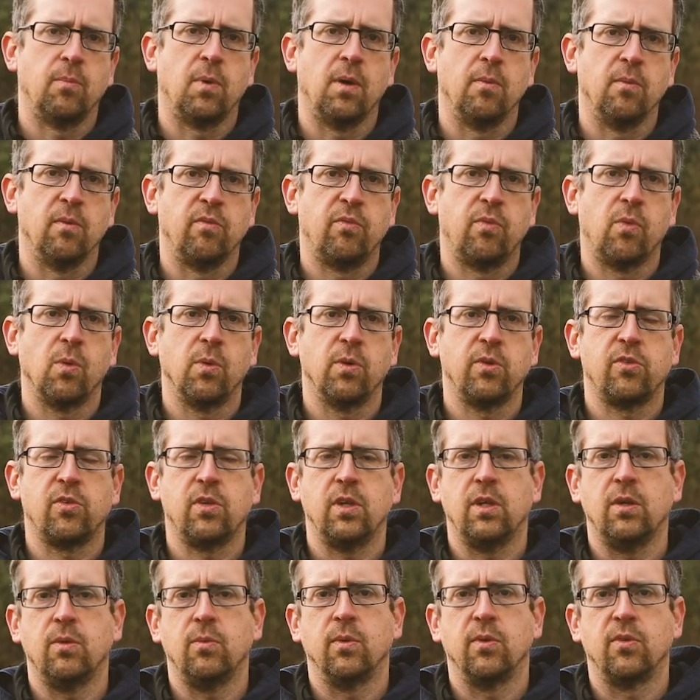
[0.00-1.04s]
Department of
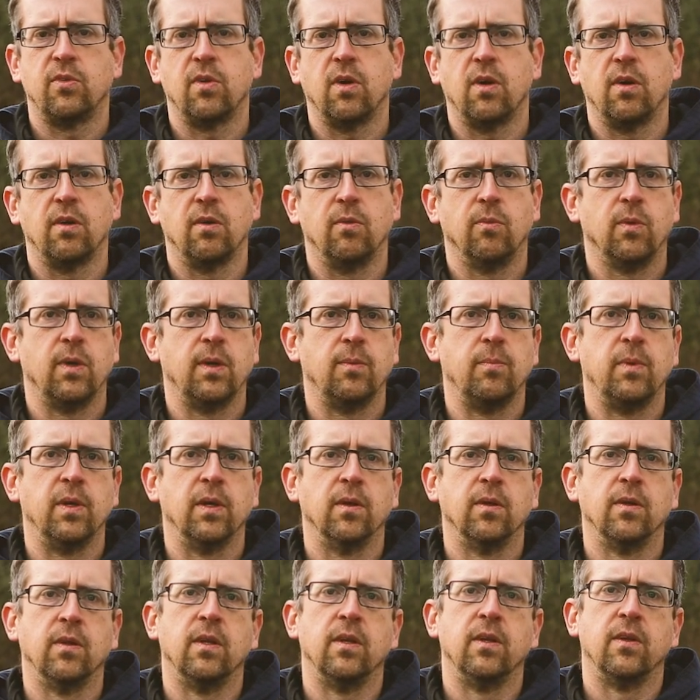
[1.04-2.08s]
Forestry, we're starting to
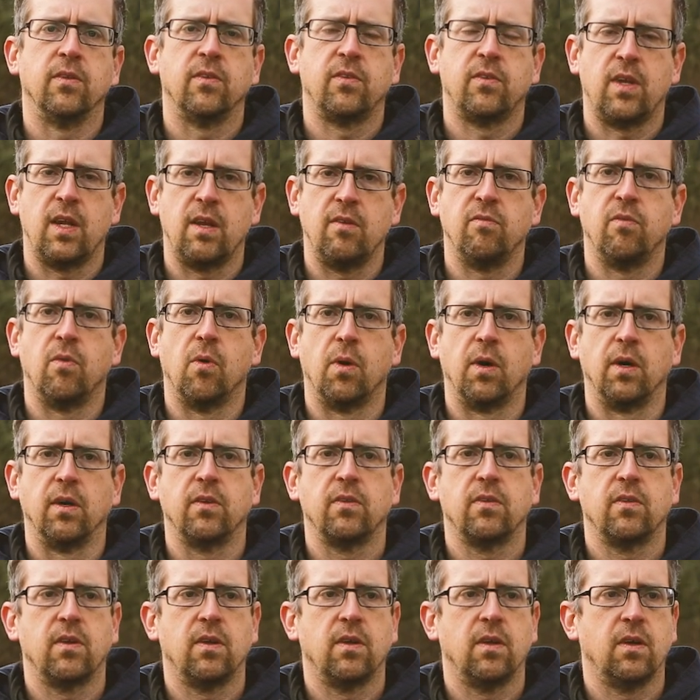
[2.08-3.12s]
rebuild the state
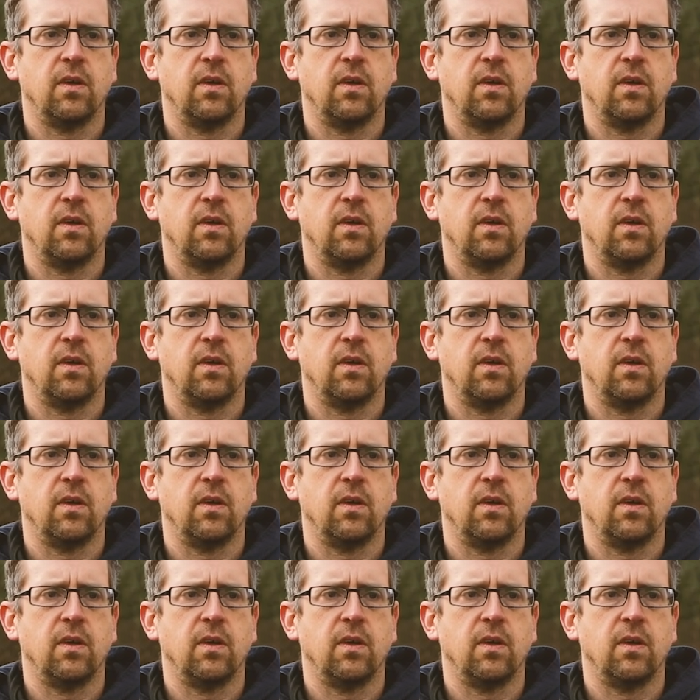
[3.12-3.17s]
forest.